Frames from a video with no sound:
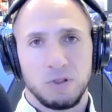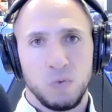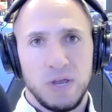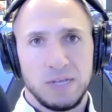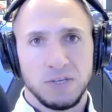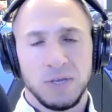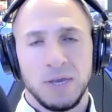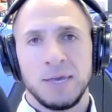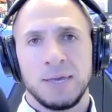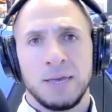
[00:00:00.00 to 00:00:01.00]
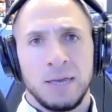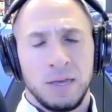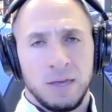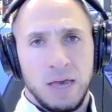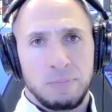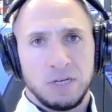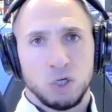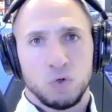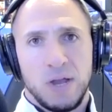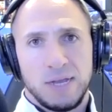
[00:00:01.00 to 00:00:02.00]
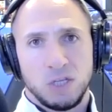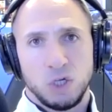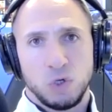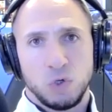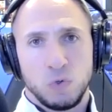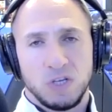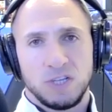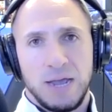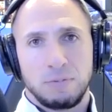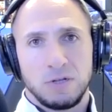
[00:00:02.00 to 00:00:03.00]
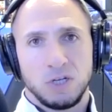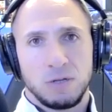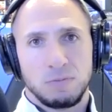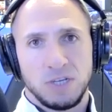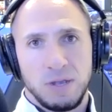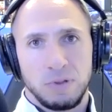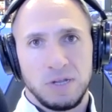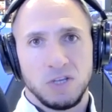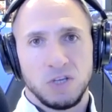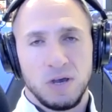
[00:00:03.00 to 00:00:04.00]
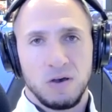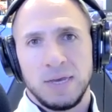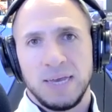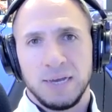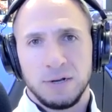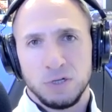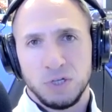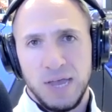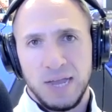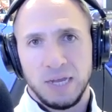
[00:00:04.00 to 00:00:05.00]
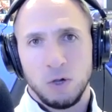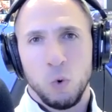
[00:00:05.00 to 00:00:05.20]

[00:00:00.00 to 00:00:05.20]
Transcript: weeks, have been trying to establish some semblance of an understanding,